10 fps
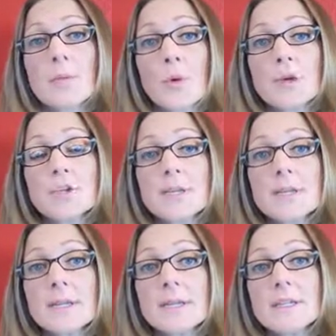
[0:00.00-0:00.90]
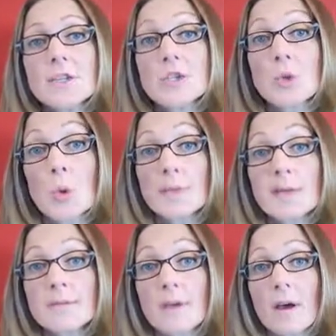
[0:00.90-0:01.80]
An abortion solely
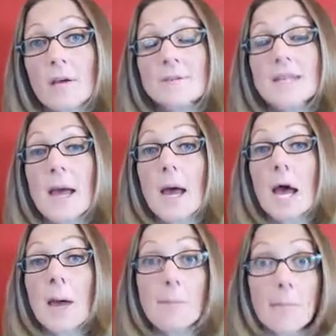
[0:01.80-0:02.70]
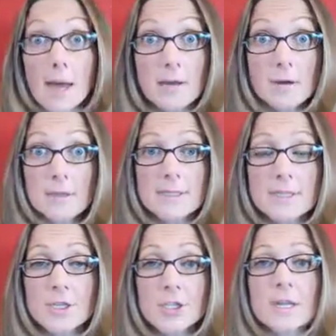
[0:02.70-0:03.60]
involves a medical
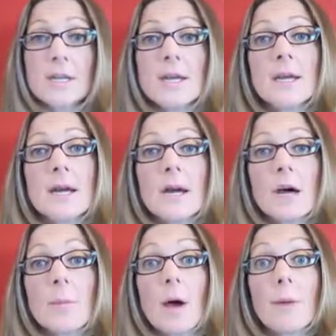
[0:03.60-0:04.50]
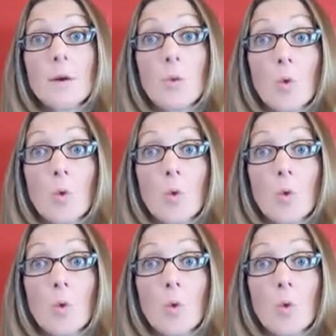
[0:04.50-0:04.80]
decision about a